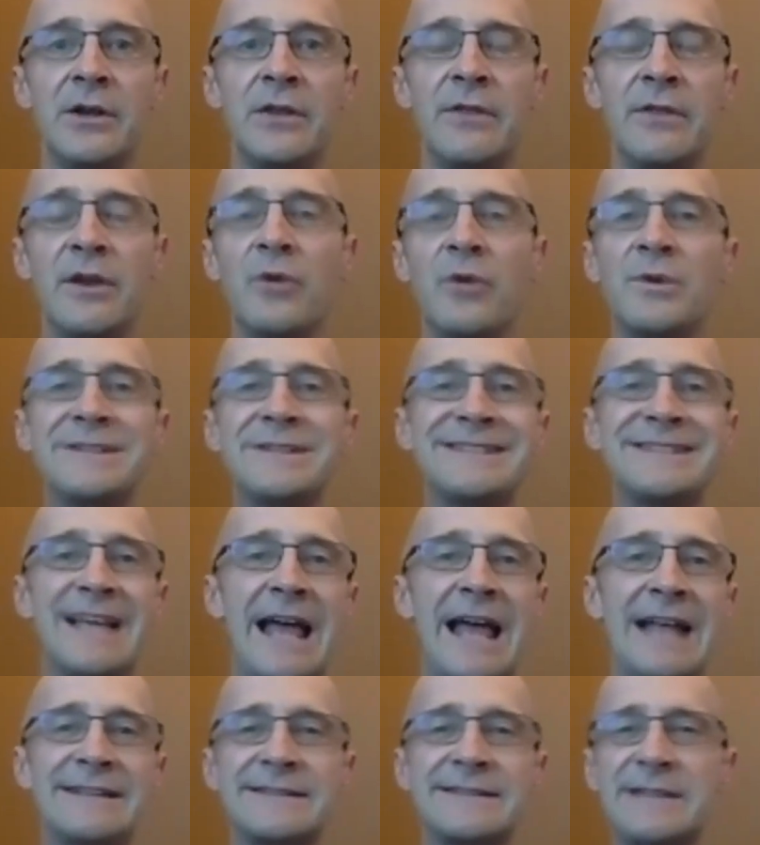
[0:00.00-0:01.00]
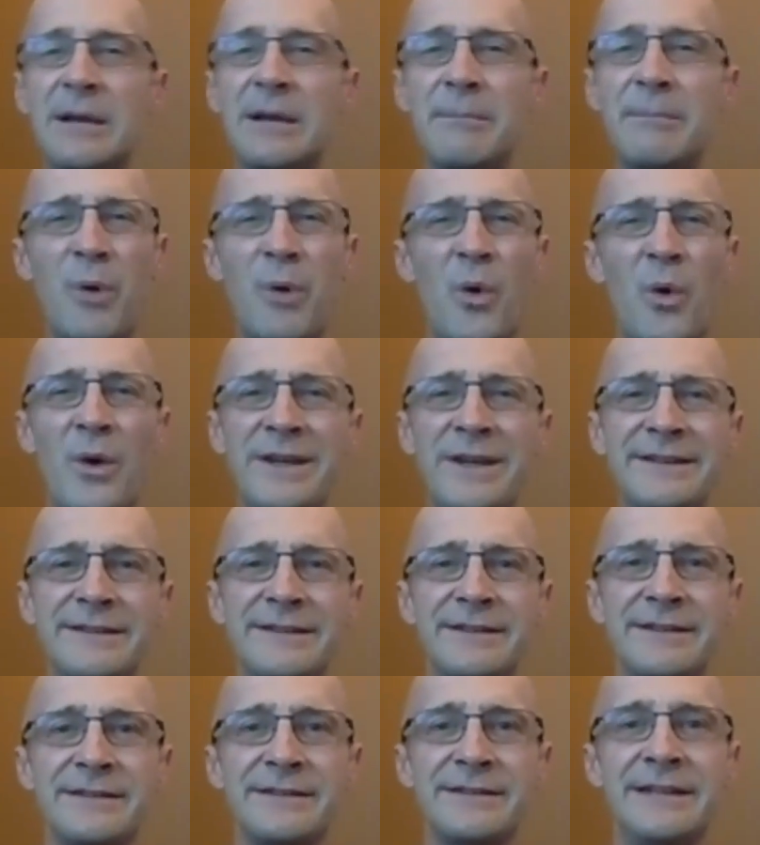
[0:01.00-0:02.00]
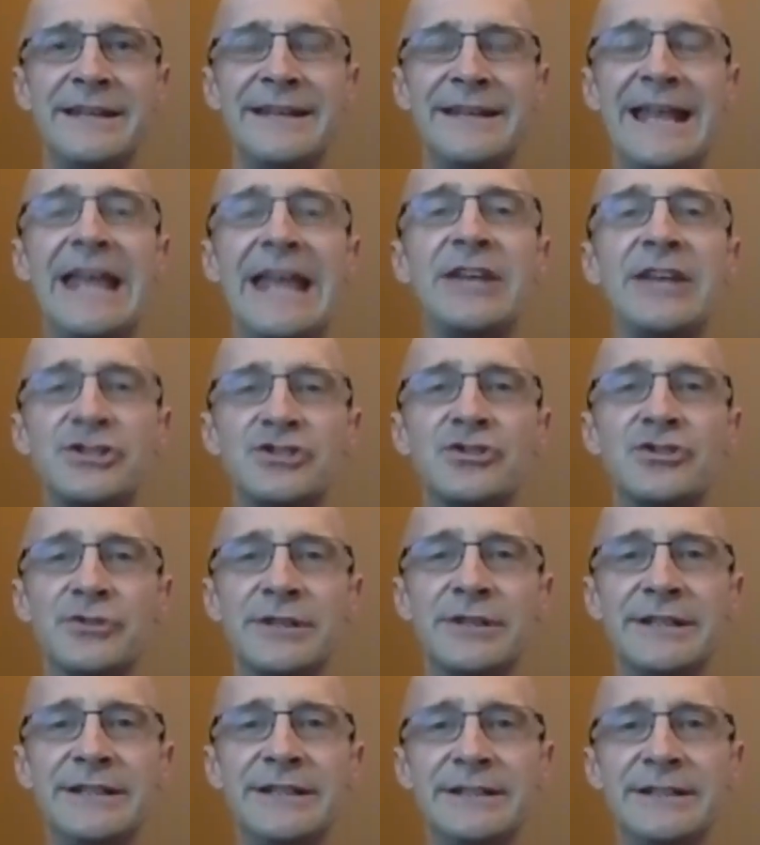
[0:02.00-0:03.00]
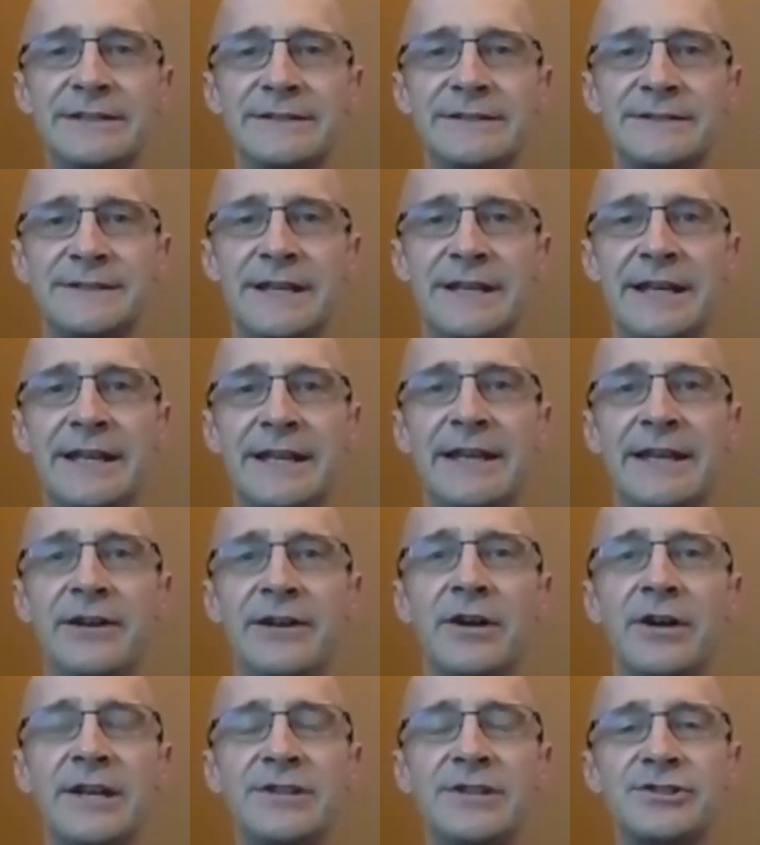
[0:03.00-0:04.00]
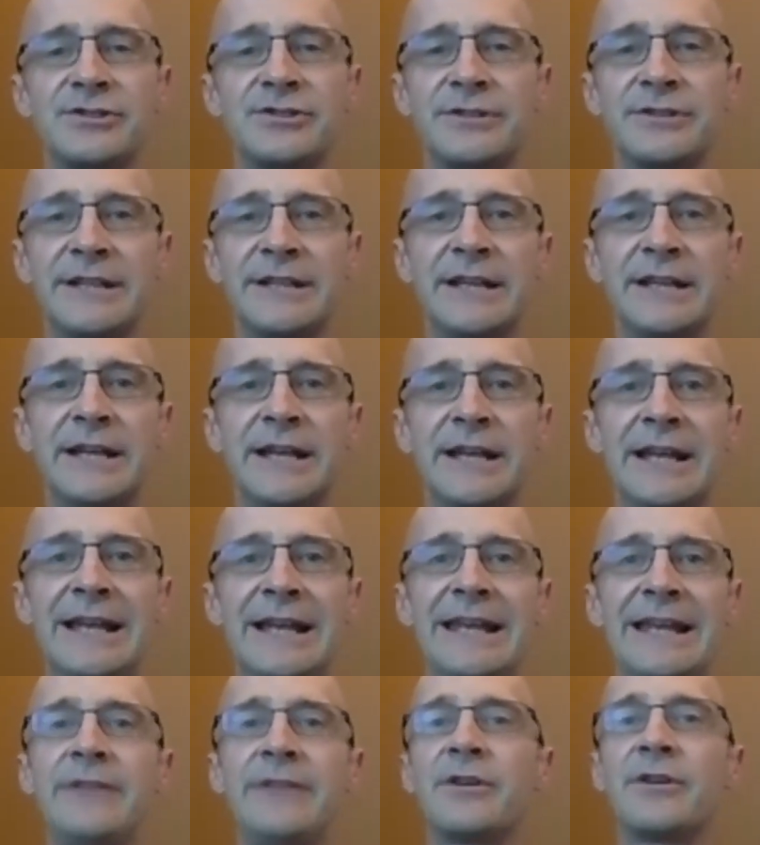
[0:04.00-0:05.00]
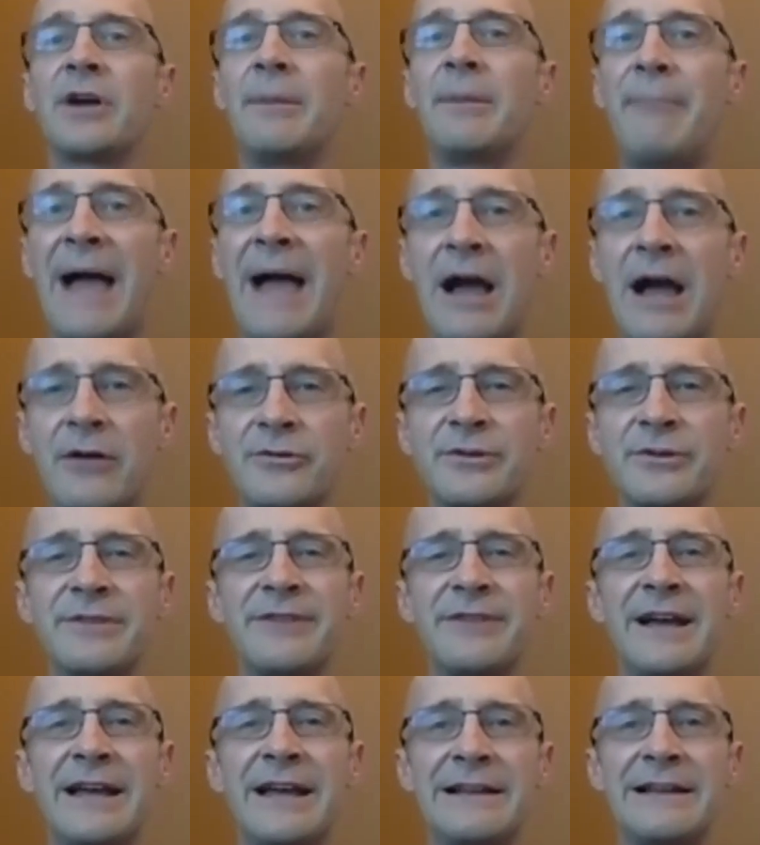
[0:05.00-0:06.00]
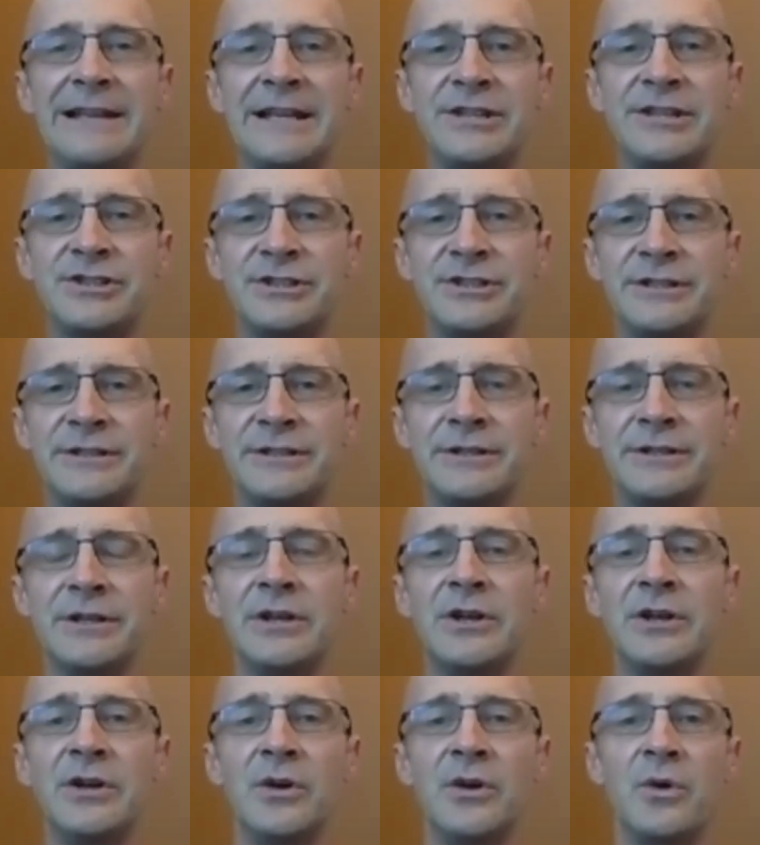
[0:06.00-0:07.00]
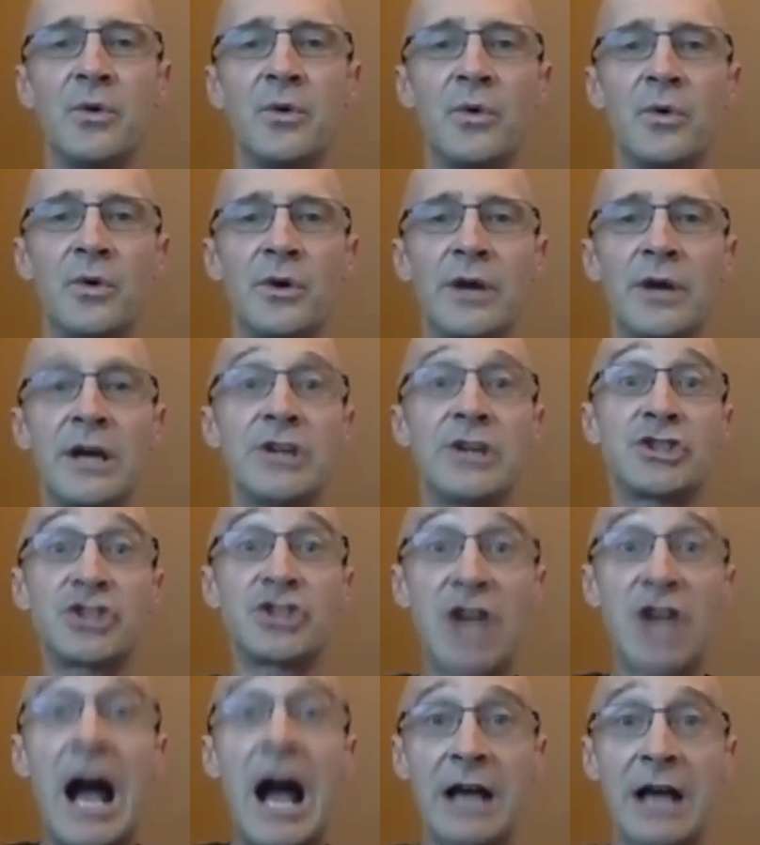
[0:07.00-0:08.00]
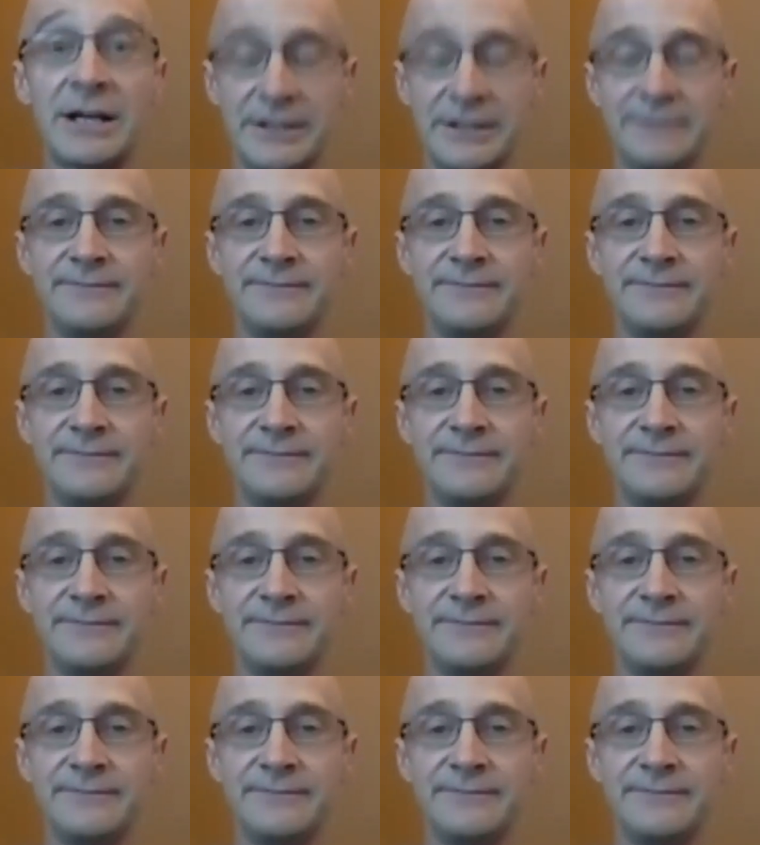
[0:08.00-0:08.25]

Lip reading: there was at some point in history, say in our history, either a boundary violation or a shock,